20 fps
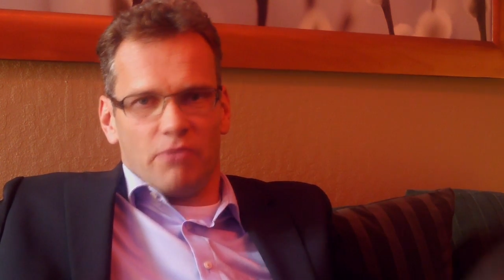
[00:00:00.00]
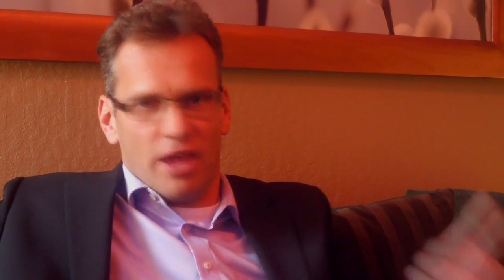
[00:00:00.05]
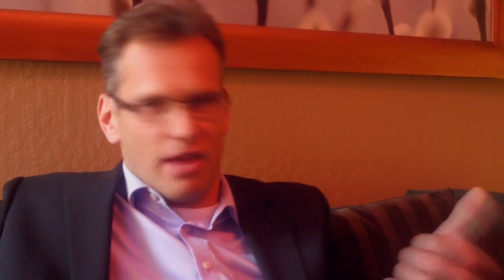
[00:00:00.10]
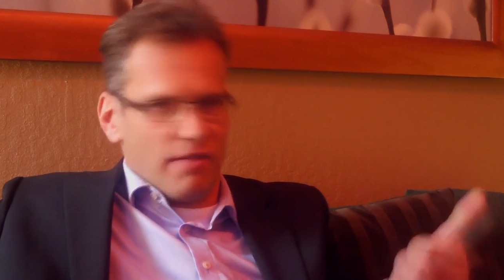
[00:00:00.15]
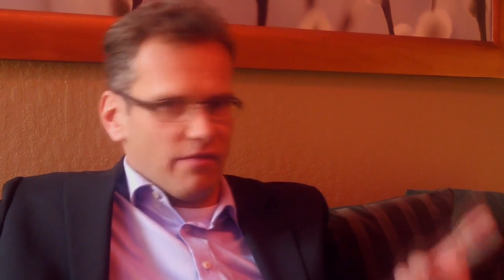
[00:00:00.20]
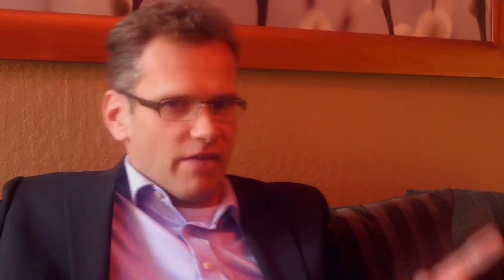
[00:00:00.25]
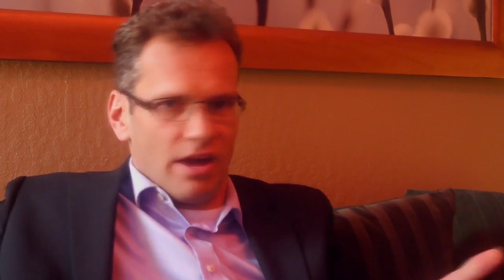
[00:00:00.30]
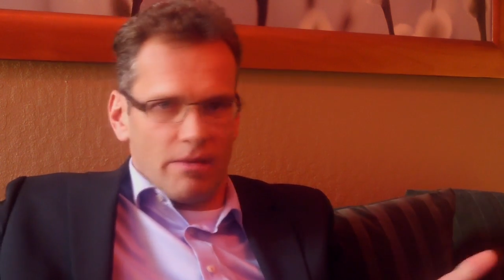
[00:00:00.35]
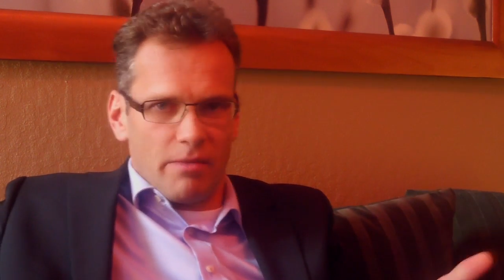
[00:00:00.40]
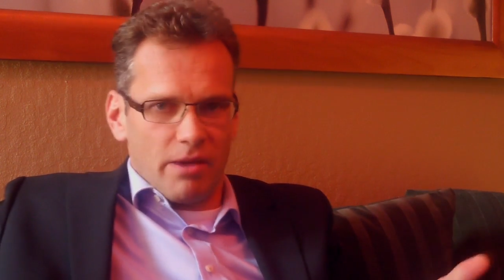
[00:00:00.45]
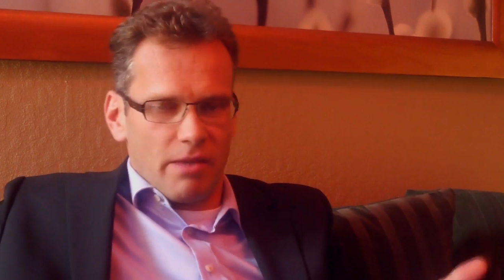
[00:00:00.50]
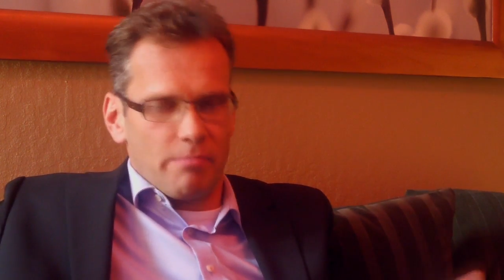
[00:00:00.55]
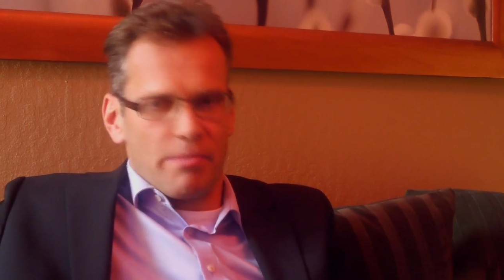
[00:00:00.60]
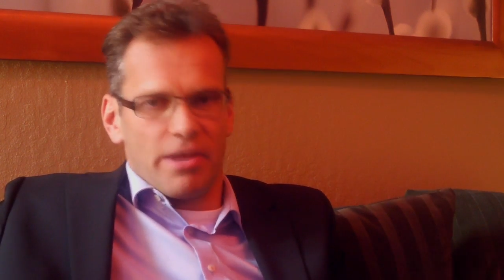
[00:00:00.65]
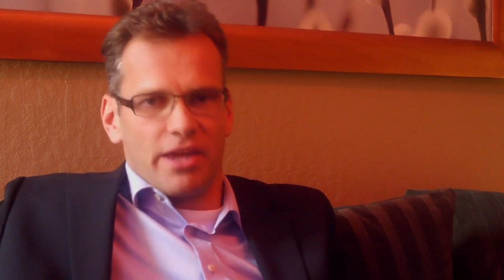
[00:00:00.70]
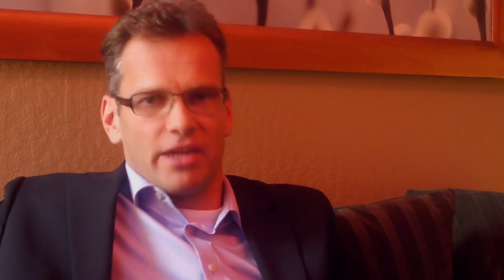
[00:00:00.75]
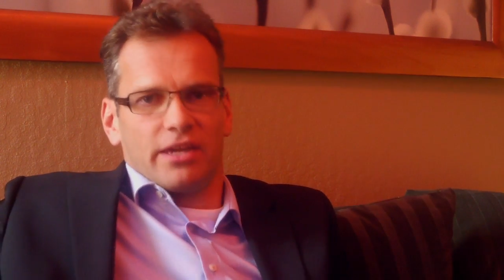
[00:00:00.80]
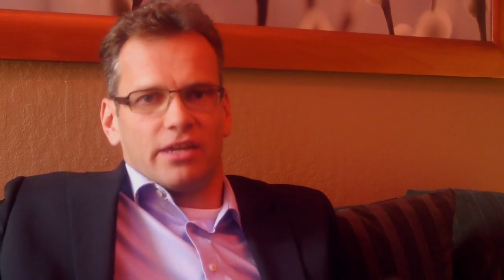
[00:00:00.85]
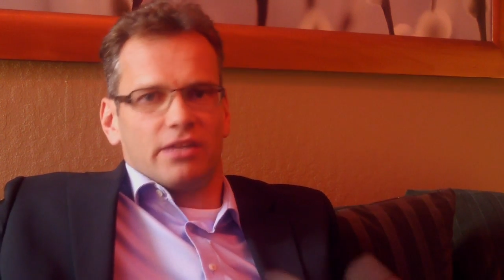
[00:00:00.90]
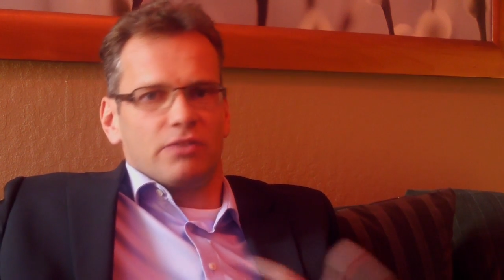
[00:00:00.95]
we have ABAP
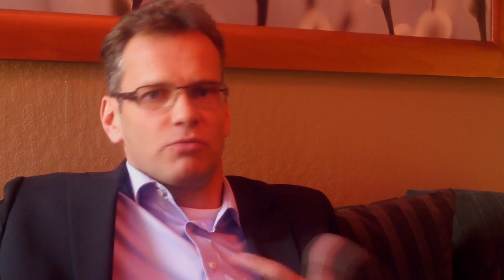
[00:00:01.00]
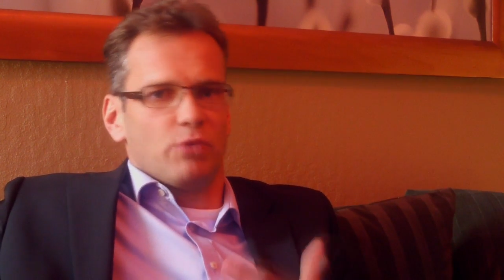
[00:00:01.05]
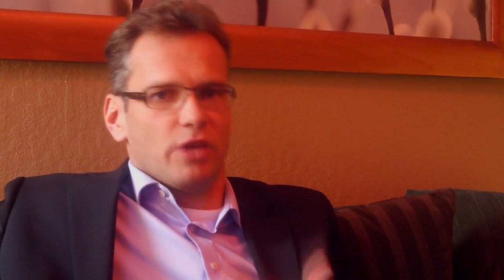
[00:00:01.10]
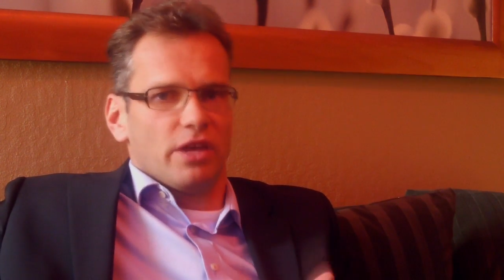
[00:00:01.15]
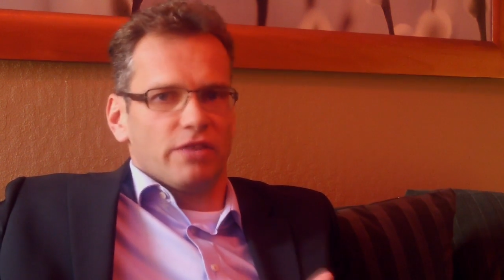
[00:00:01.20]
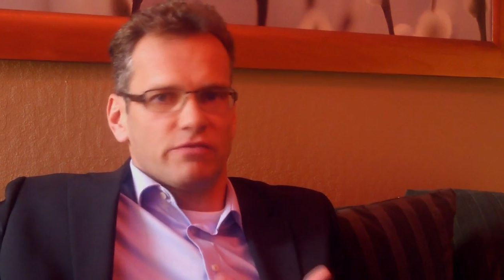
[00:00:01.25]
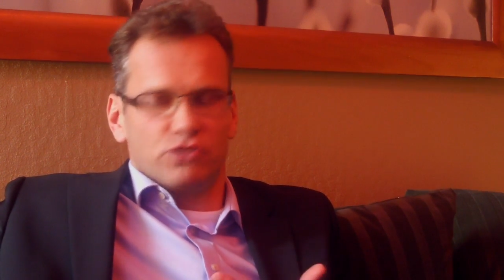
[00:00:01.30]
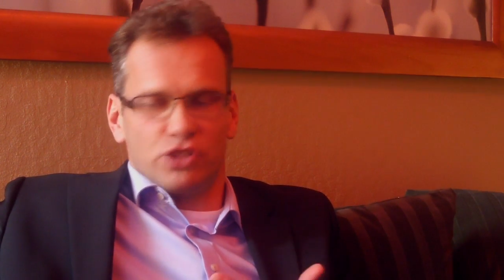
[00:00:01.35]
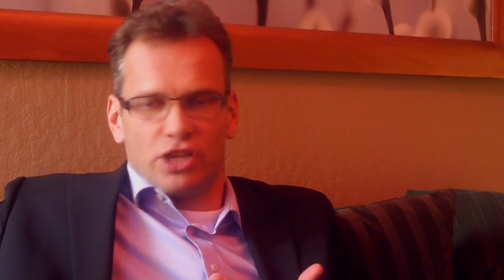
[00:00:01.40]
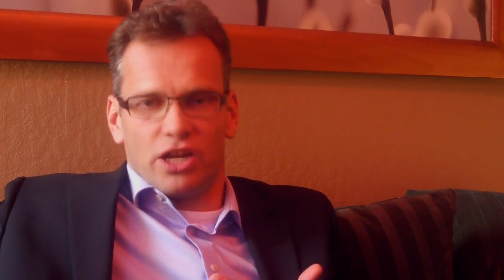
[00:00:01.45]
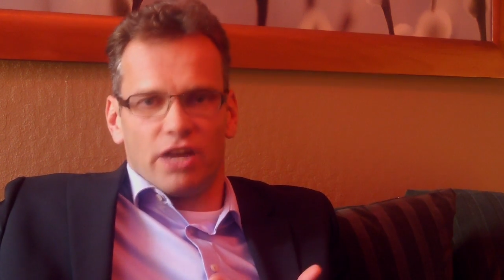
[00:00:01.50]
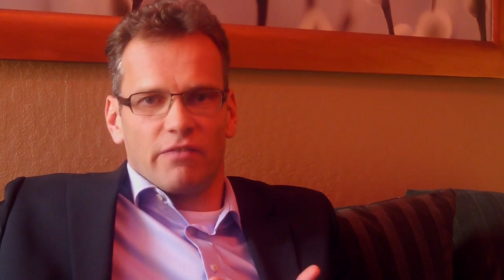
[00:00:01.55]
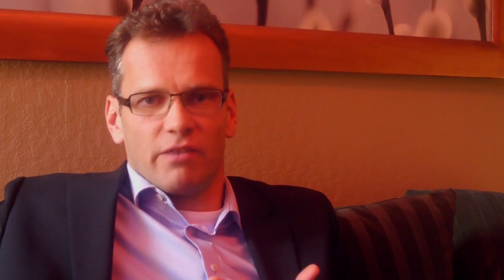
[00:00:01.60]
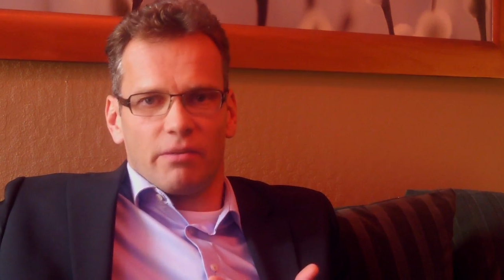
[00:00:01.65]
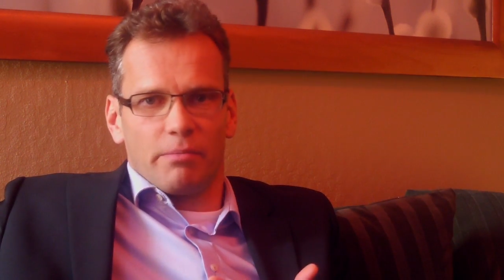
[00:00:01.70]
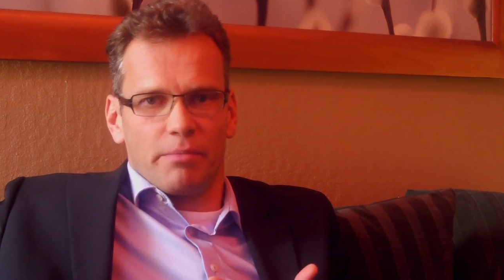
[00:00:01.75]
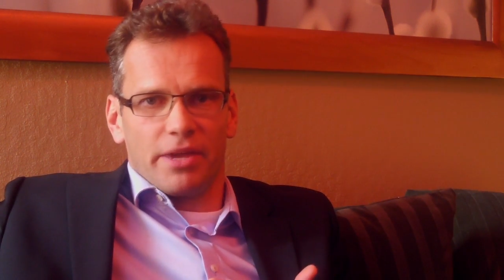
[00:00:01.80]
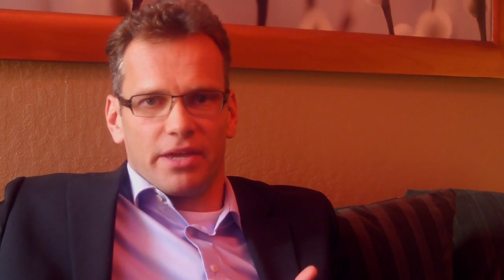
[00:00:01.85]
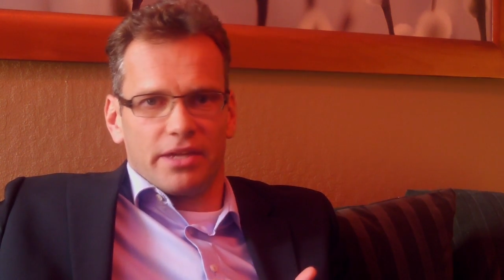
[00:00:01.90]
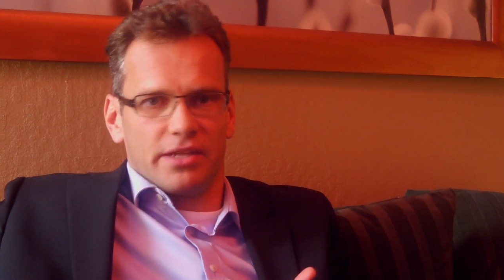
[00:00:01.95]
backend, we have
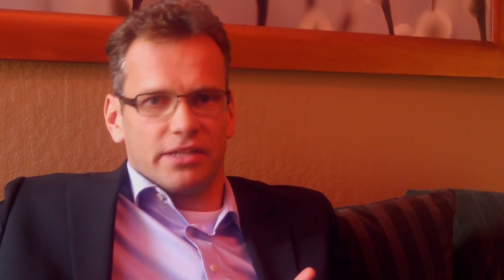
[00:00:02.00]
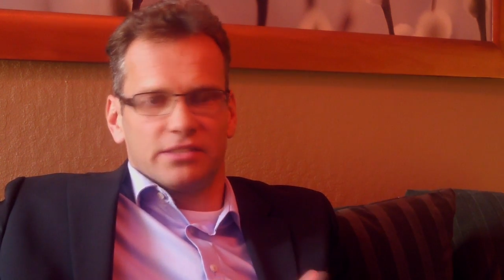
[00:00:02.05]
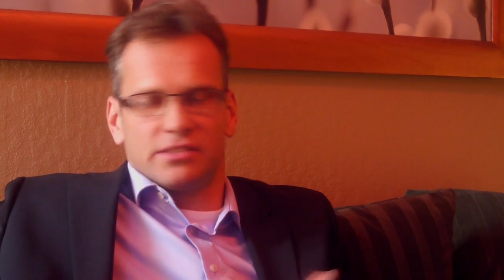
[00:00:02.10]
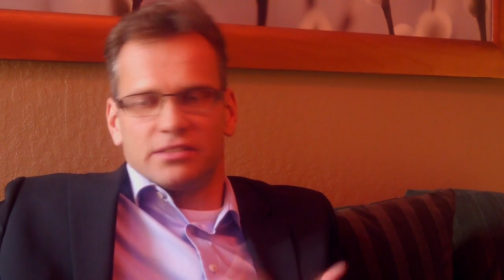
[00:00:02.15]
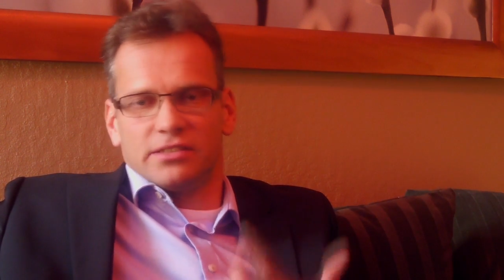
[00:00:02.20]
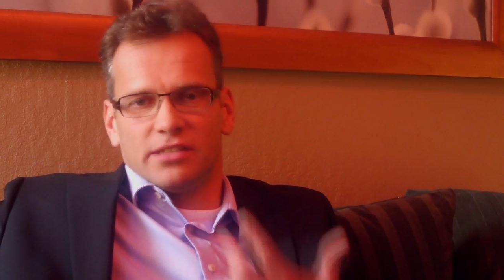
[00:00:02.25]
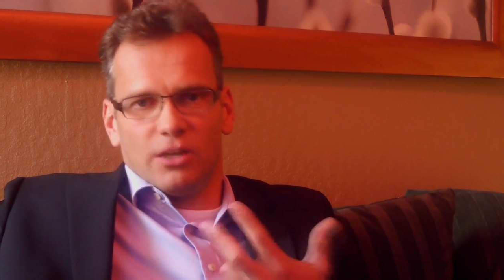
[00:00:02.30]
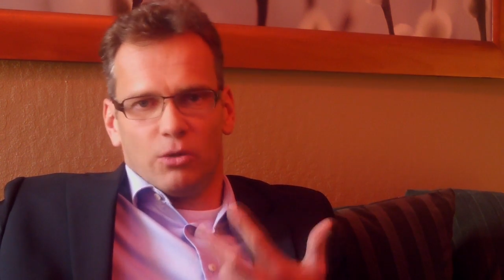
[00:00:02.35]
Java backends.